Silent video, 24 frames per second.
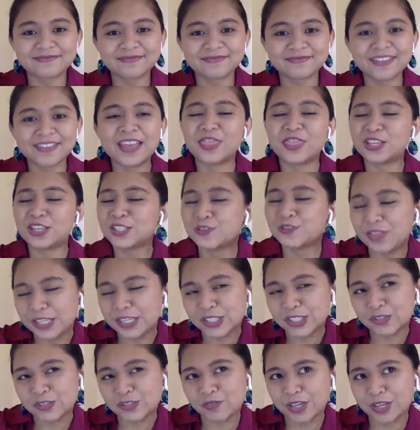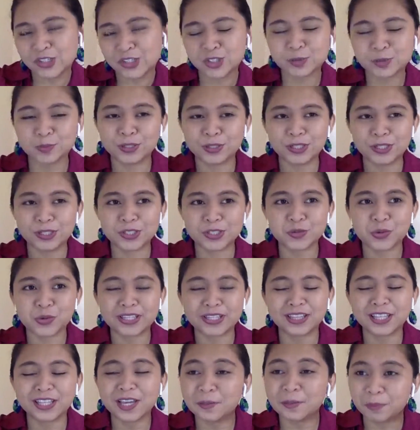This vegetable is widely
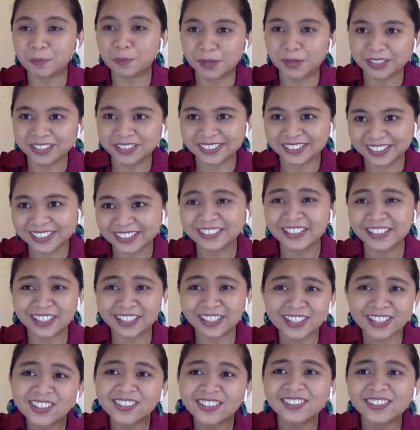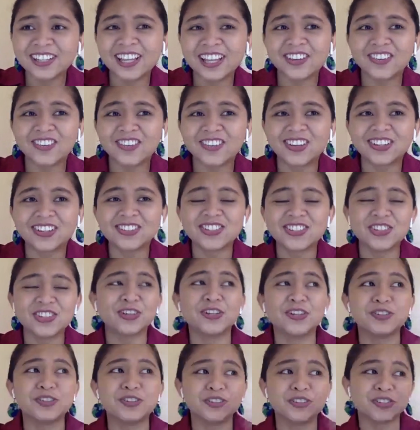abundant here. Like you can
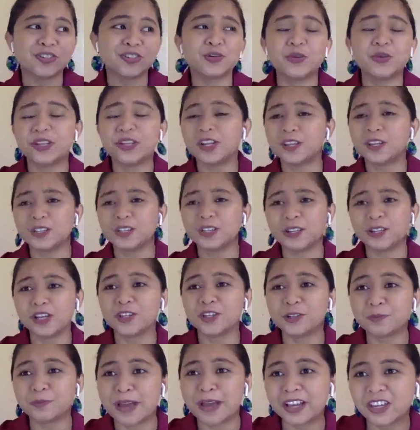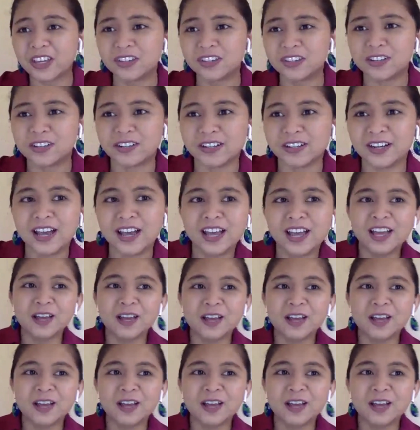just grow it in your backyard, but